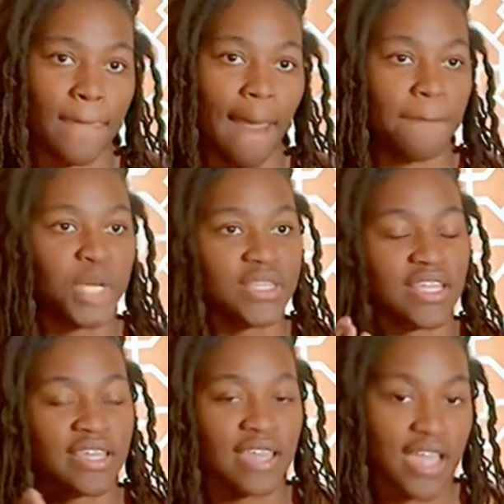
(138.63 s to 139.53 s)
I put
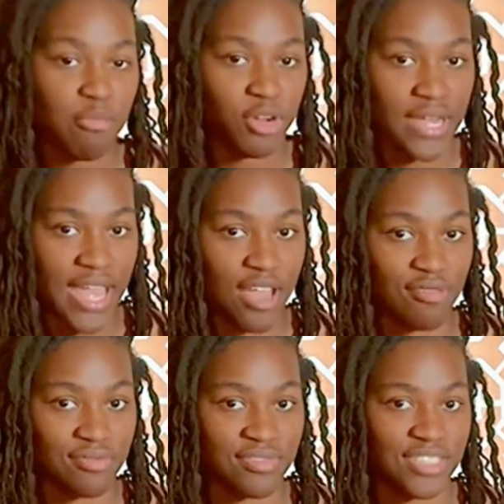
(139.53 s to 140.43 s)
the camera
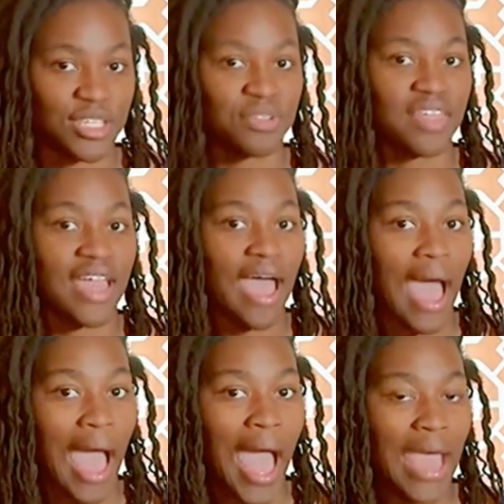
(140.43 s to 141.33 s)
down so that
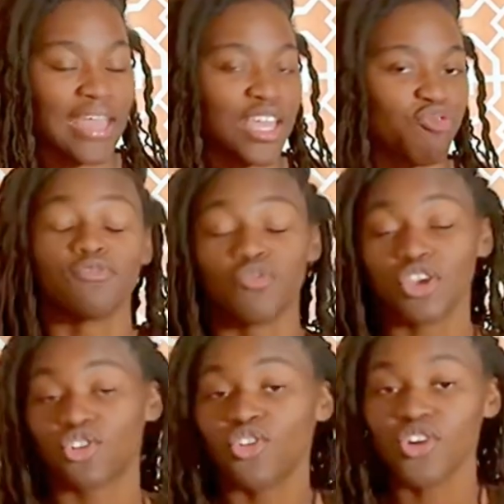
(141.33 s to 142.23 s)
I can
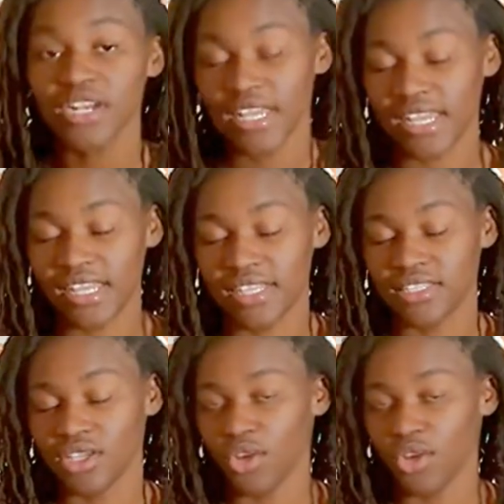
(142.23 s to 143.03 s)
record his